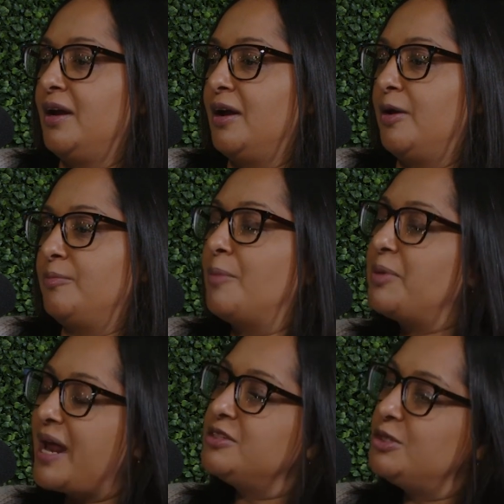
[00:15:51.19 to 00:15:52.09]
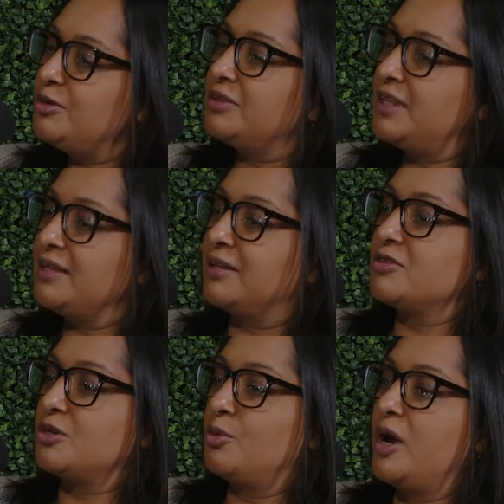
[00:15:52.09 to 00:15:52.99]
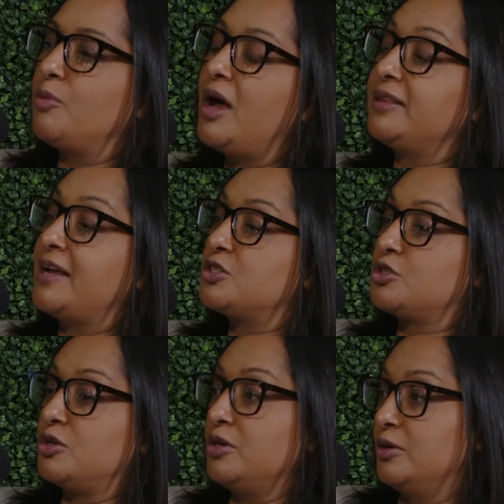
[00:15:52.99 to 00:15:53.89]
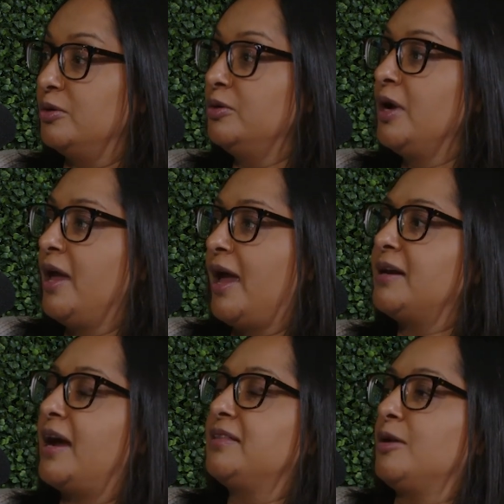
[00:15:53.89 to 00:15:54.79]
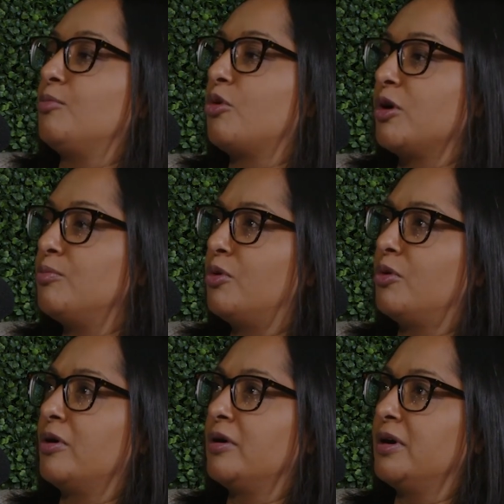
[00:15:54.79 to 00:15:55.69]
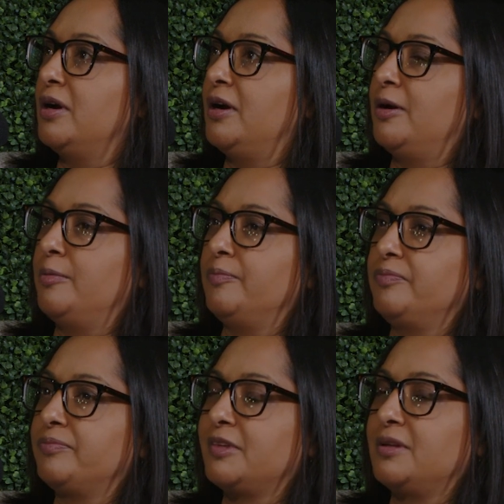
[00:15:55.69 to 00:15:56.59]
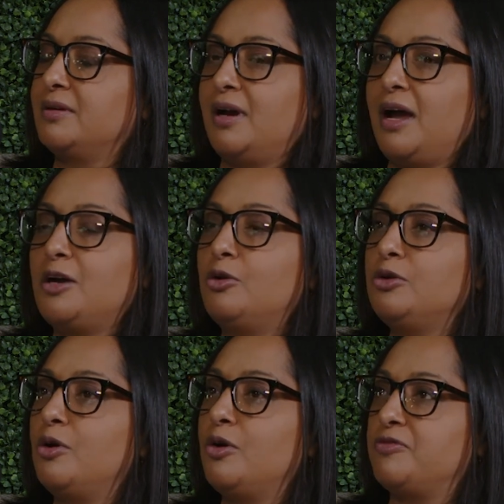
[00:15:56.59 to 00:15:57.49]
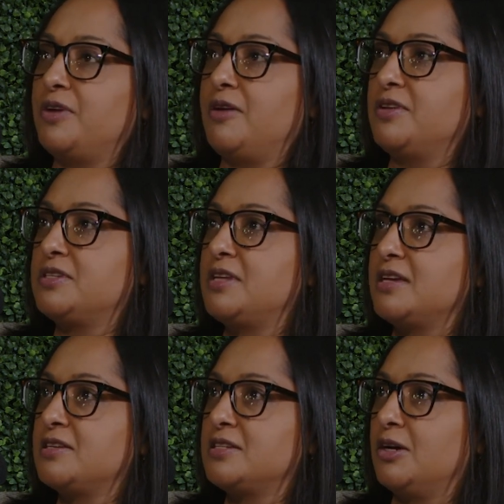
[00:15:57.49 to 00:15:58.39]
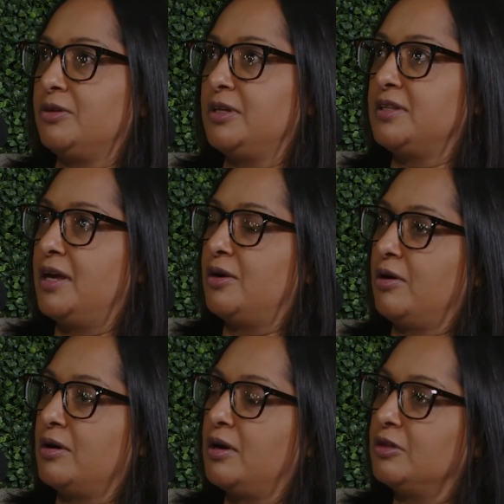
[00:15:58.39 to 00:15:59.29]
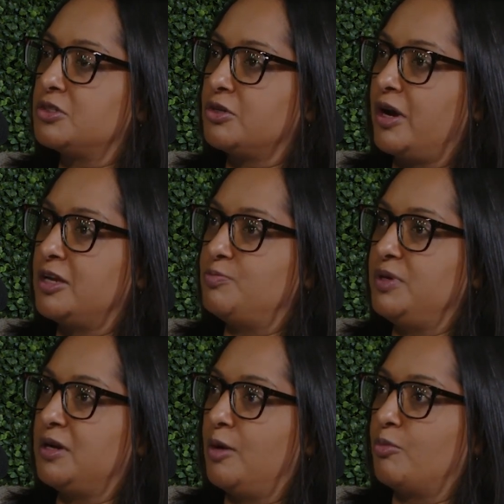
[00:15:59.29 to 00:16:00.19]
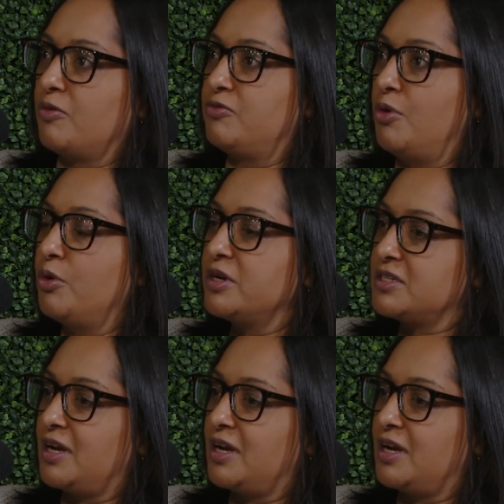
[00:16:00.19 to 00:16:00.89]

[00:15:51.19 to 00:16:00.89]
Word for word: Um, but I do think there's a way, while that's true, and I think more and more um, I don't know if, if it's necessarily that our culture has become more focused